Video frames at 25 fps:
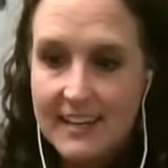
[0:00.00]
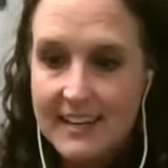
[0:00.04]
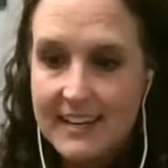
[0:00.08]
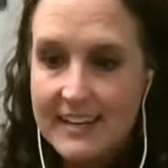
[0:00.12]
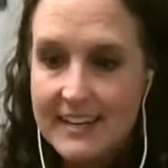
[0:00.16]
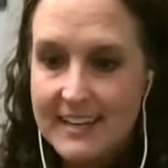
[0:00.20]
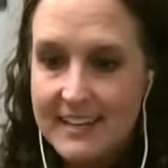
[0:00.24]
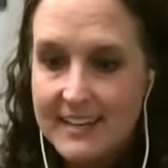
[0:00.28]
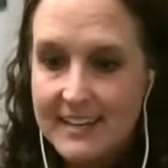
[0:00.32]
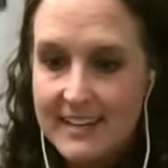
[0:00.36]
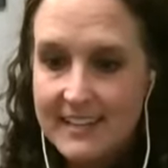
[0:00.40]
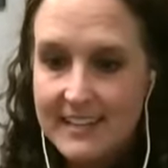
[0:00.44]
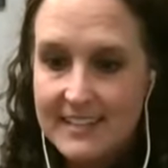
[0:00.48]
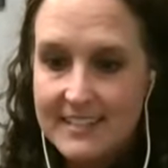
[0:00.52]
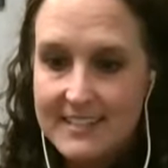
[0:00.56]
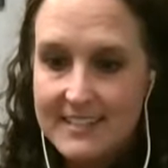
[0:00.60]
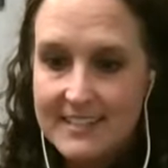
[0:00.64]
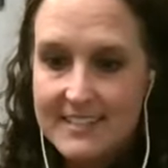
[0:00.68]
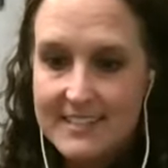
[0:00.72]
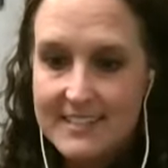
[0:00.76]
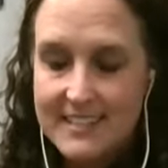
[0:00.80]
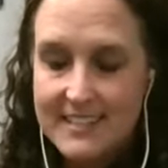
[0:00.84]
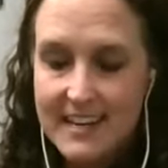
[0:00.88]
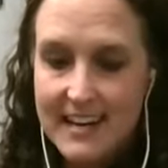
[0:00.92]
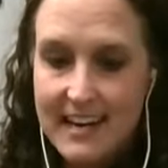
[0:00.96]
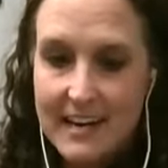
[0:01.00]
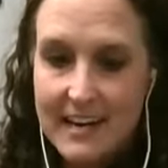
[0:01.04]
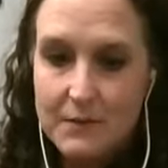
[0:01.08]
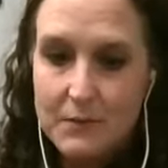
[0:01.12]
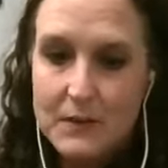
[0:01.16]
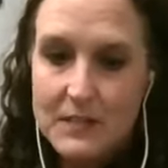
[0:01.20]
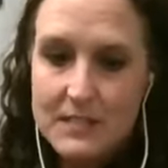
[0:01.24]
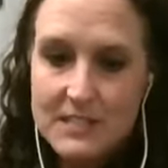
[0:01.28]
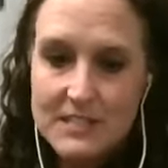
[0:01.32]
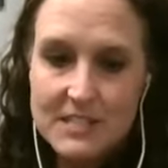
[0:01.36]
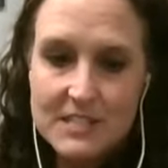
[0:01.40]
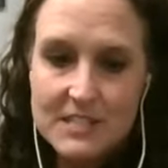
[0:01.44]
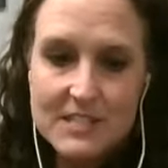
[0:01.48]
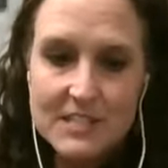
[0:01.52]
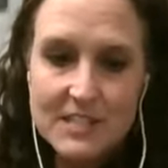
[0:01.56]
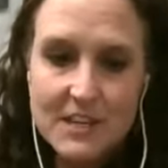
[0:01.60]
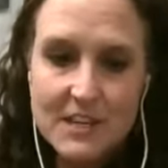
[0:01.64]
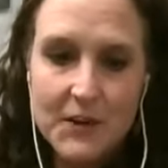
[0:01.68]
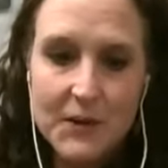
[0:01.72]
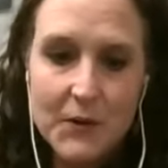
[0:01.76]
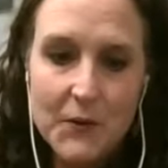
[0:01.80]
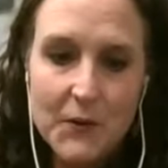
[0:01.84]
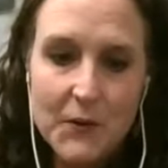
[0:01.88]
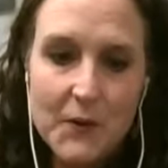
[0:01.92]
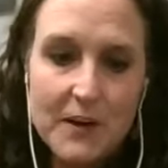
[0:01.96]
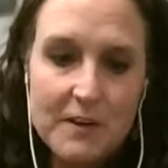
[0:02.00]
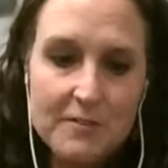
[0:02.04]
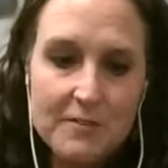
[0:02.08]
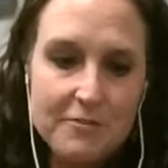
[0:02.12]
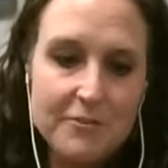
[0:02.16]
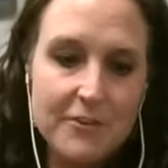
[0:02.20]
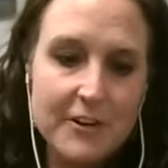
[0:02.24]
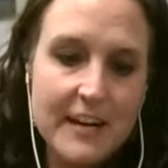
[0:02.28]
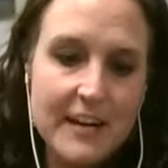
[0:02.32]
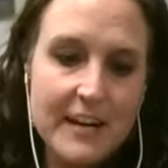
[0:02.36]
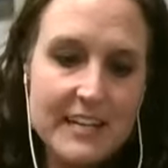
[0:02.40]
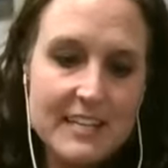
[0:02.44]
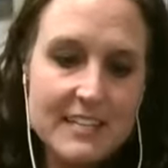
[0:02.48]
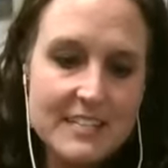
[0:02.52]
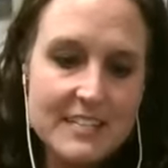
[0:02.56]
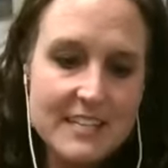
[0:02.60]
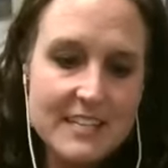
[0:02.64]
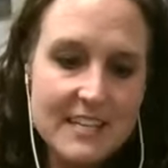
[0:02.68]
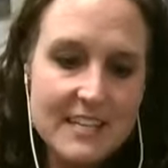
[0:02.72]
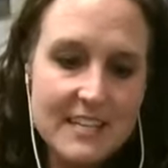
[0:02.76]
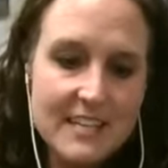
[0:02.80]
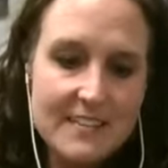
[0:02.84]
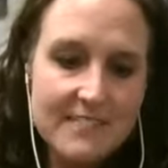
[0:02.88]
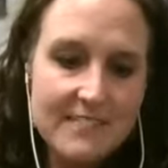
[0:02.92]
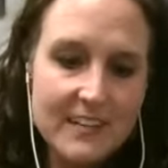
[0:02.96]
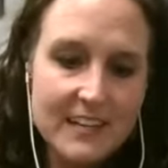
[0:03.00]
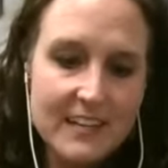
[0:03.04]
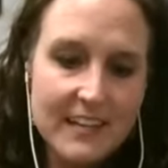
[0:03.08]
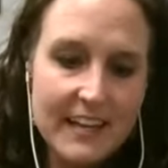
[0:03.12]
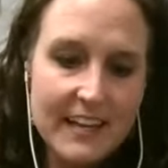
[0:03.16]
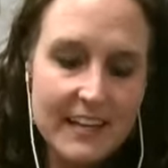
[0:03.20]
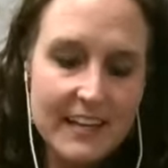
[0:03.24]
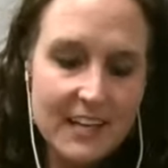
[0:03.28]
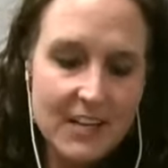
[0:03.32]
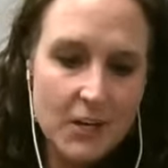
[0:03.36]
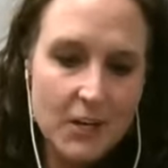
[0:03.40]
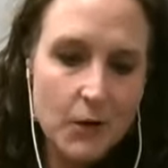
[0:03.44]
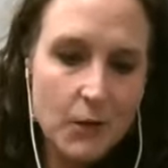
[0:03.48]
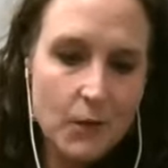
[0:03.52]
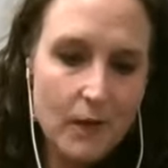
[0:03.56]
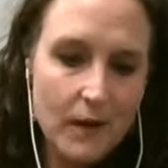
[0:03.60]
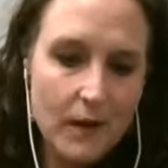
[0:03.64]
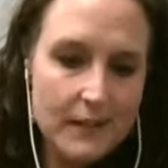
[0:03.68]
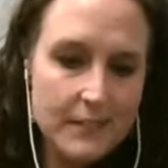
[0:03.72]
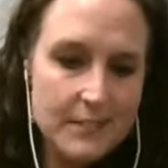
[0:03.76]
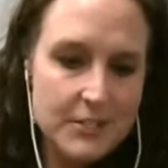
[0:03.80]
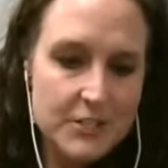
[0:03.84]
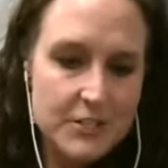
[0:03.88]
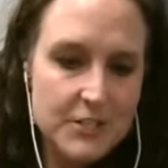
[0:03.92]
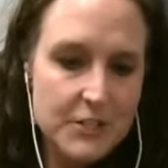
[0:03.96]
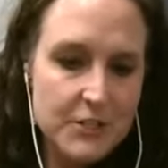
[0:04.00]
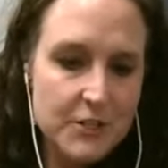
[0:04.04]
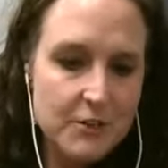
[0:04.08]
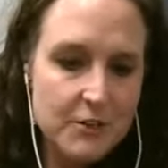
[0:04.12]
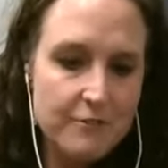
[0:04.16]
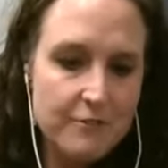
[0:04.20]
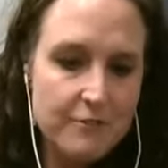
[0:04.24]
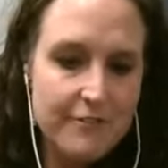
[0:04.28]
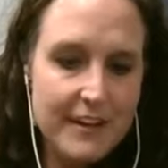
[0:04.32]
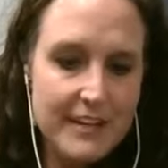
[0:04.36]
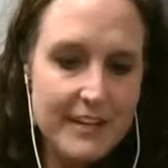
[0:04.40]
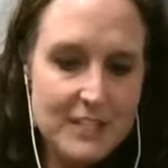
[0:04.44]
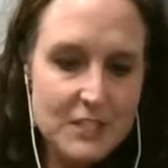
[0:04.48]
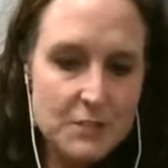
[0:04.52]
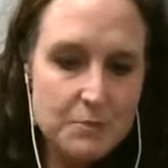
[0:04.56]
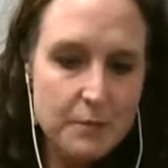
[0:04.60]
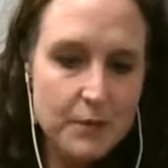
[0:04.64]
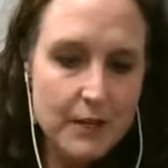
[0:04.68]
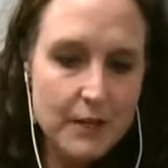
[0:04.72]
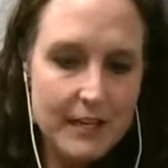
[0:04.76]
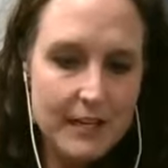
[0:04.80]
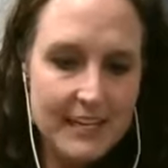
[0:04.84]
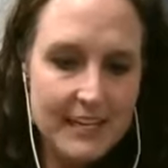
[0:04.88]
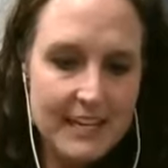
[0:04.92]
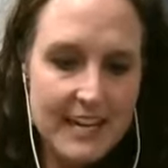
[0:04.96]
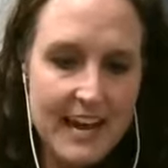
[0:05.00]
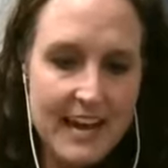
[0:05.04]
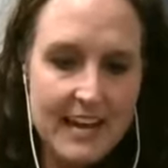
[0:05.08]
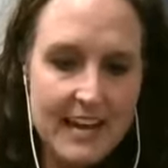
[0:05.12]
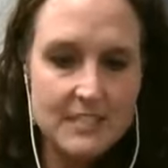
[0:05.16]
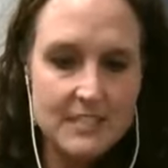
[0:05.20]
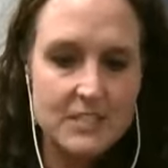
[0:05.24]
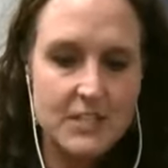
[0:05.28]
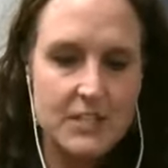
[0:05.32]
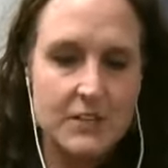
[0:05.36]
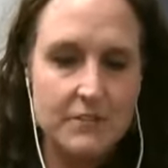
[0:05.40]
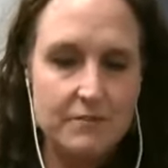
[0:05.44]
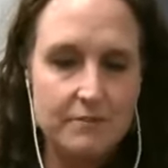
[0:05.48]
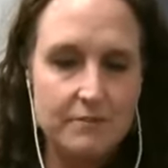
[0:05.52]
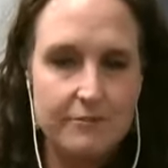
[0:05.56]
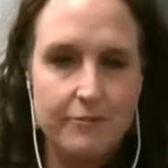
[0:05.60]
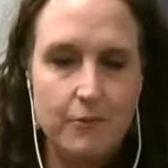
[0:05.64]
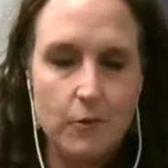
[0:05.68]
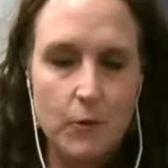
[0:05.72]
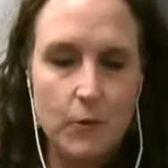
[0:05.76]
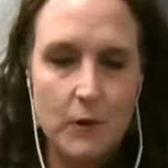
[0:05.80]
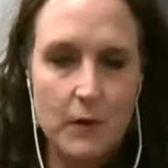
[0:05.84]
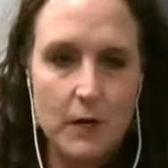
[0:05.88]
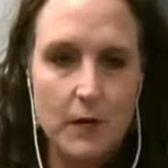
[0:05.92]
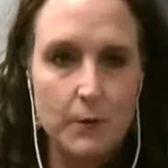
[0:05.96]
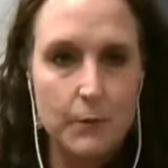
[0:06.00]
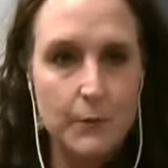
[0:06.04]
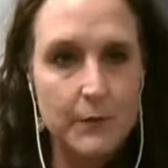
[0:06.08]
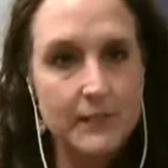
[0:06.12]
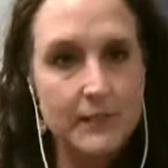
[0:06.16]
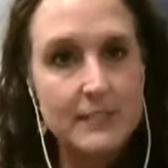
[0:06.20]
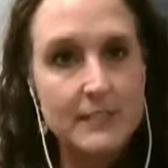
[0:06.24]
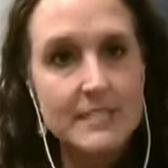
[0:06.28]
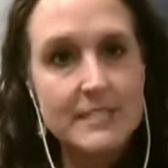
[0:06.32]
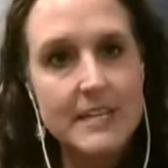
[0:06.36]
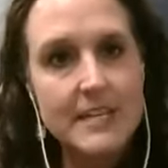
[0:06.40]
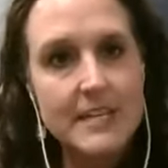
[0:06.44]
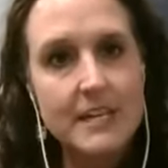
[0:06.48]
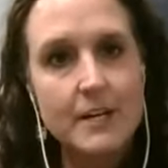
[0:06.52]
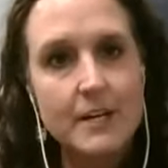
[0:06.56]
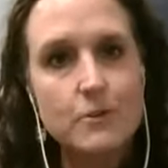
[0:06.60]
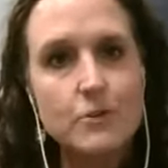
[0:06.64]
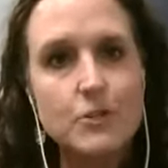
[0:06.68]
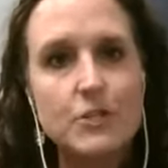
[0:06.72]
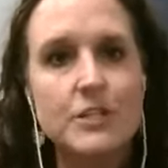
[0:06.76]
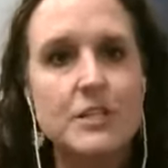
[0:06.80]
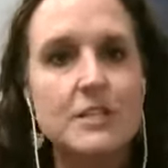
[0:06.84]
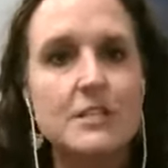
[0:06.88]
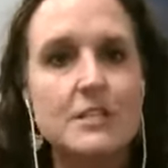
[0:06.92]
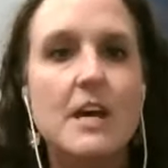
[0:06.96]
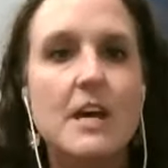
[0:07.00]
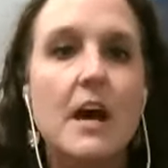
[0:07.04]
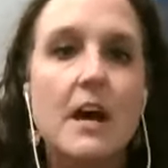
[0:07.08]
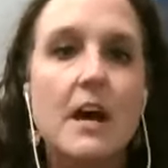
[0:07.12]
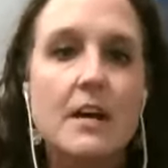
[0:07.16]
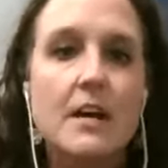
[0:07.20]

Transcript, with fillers: And I was so afraid to even like go on to Facebook and ask for real estate coaches.